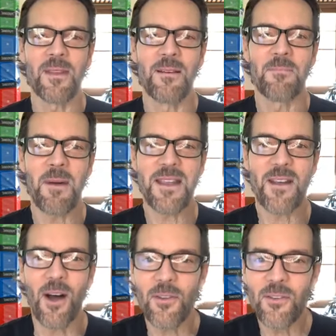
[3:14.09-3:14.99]
My
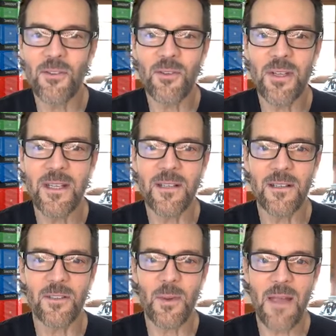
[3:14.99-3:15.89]
cousins are here.
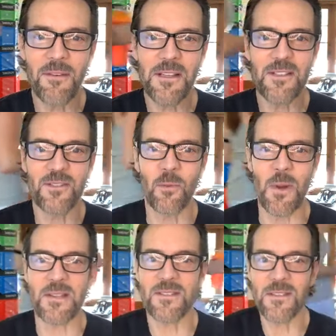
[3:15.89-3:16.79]
Do we have any
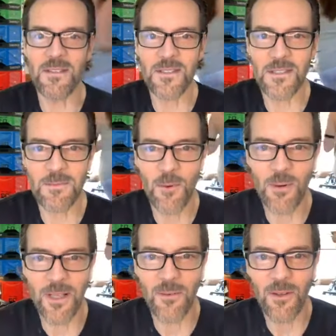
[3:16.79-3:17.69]
Swensons this
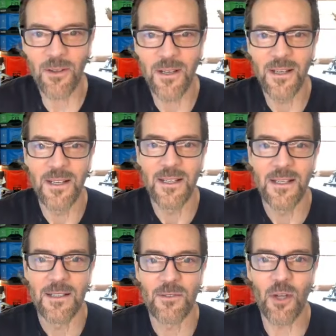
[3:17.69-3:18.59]
morning? I wonder.
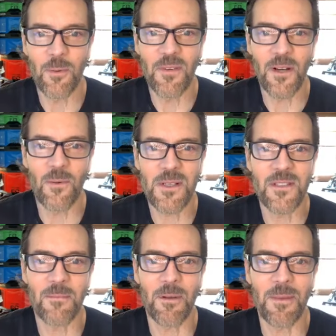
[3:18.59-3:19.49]
Joe Bavino, what's
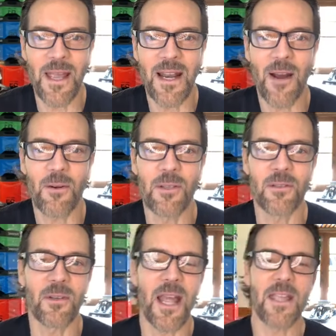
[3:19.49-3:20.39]
up, my man? How are you,
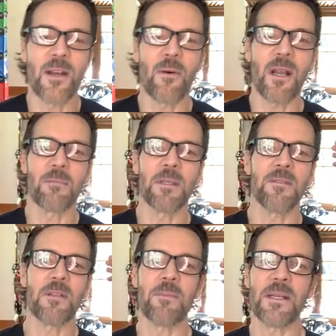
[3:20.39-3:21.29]
dude? Hey, you know what? I'm living
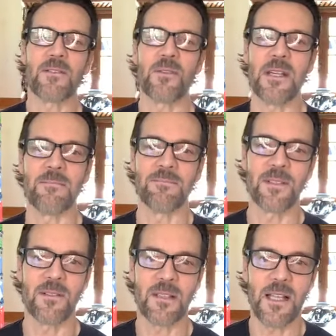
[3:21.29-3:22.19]
the big dream. You
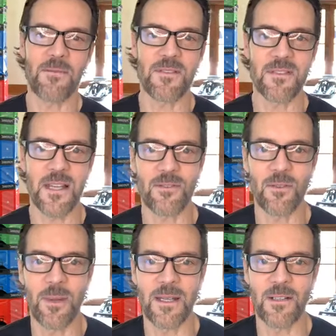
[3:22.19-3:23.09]
know, life is not so
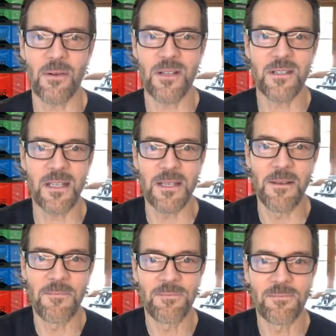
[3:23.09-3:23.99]
bad. Christy,